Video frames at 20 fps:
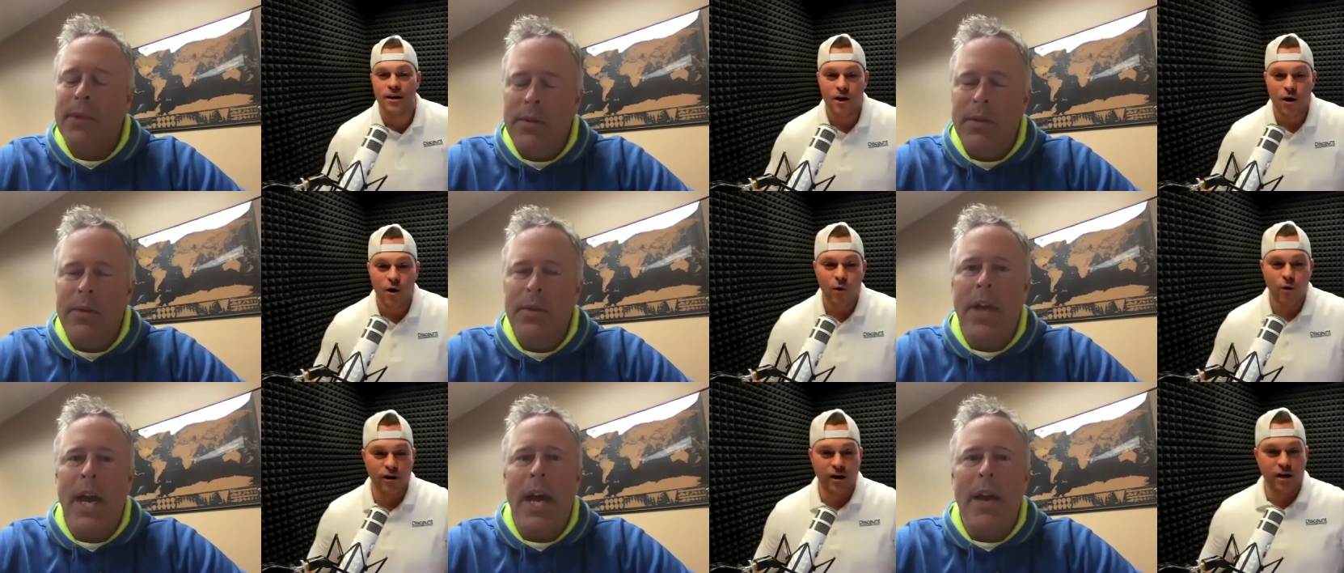
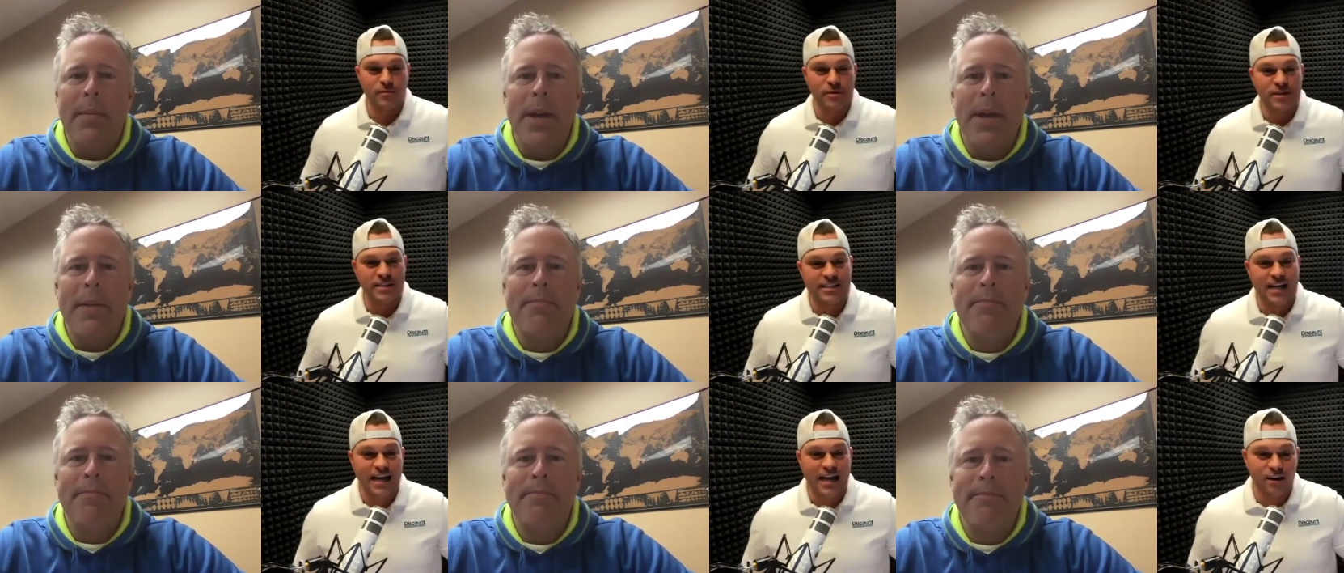Speaker 1: we're going to be
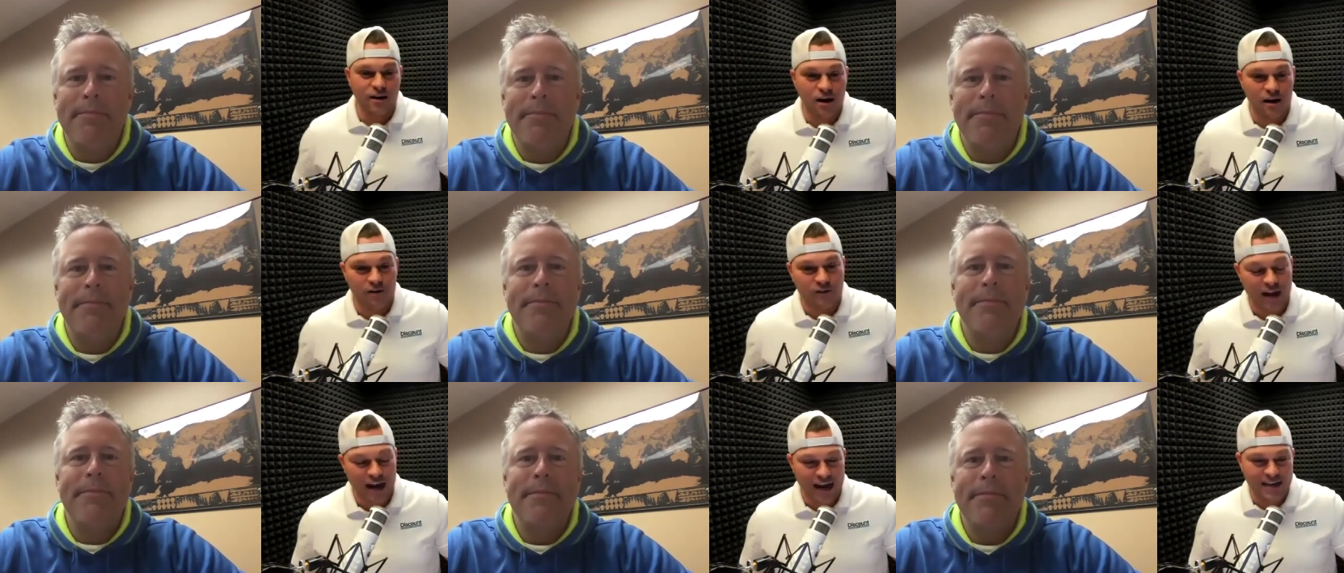signing
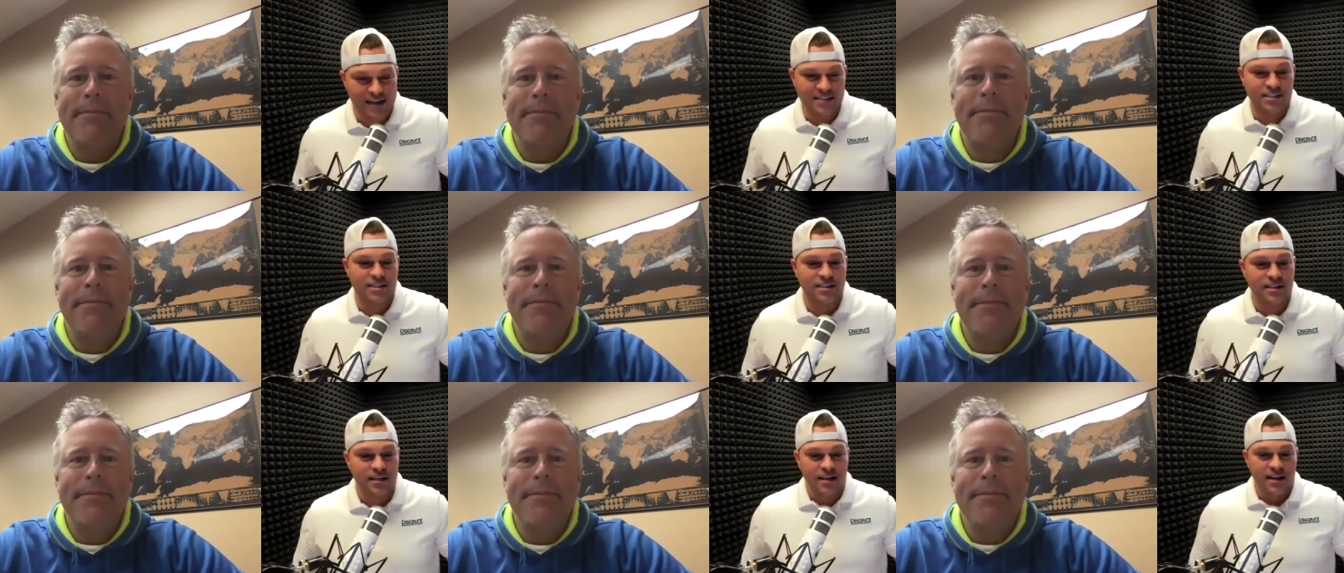off
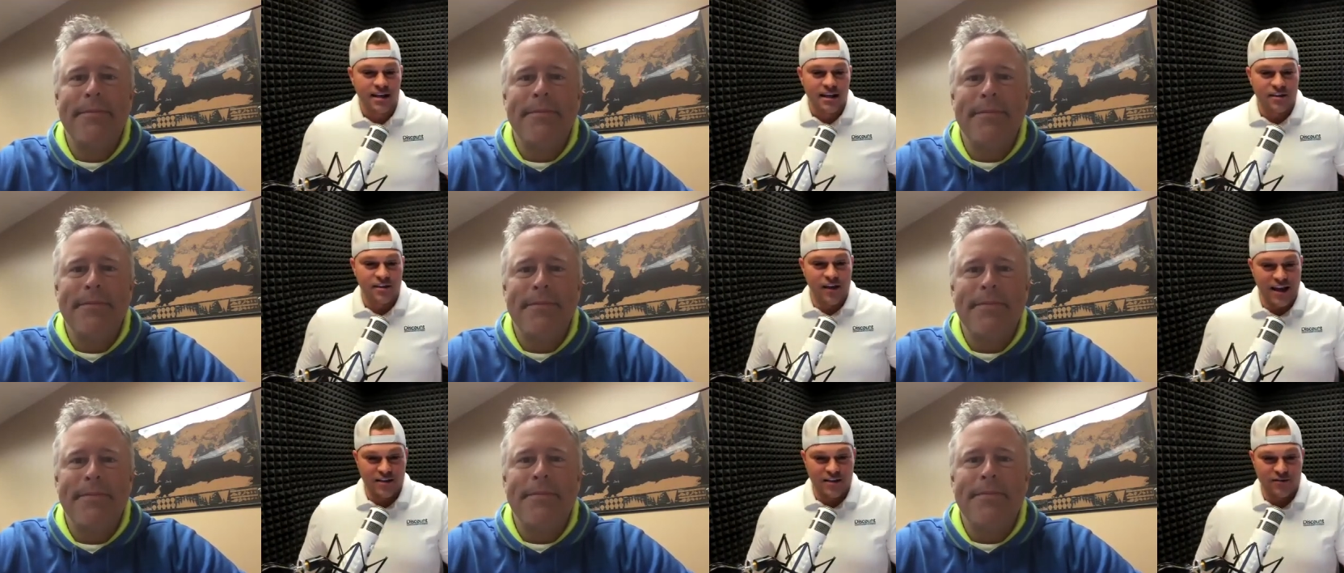guys
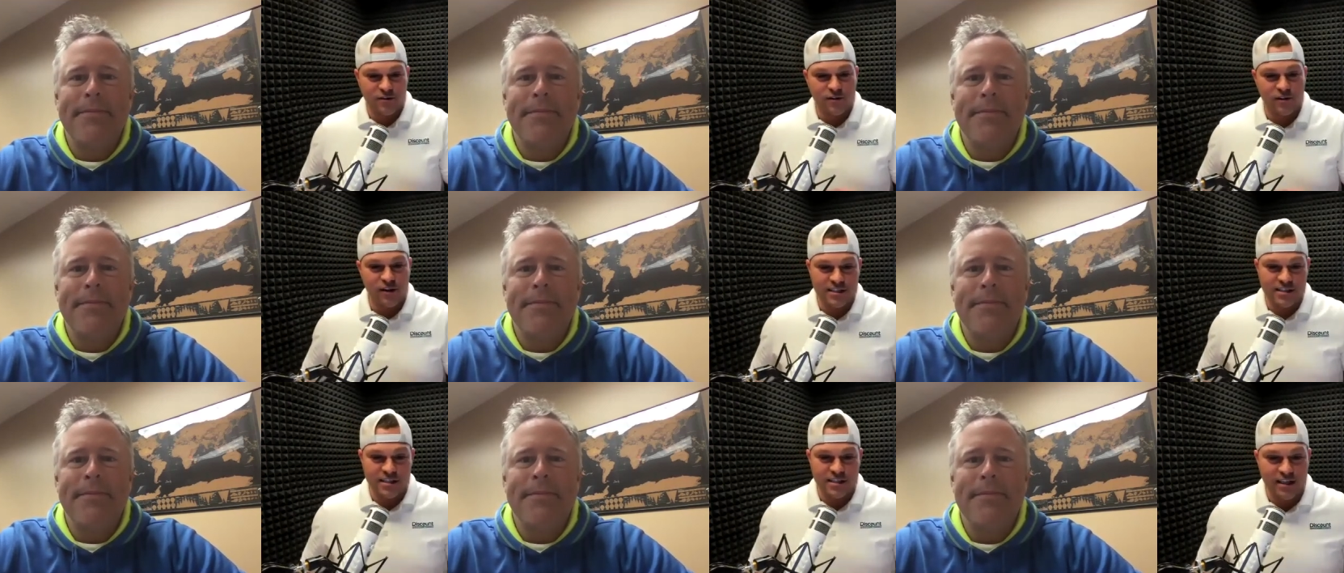thanks for
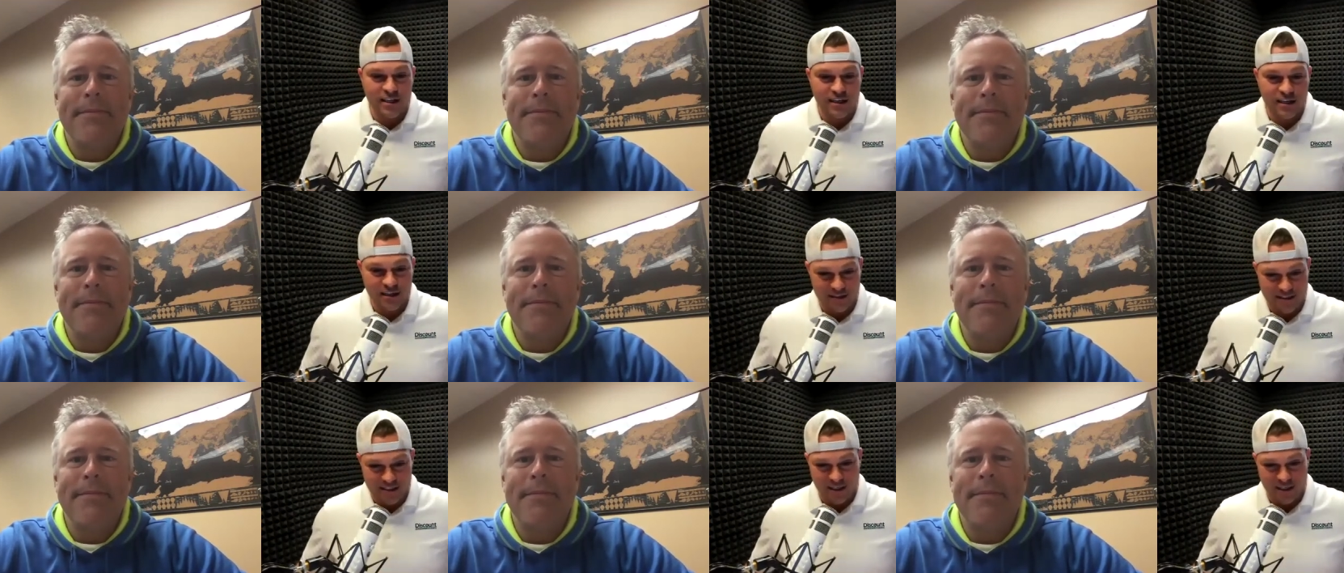listening until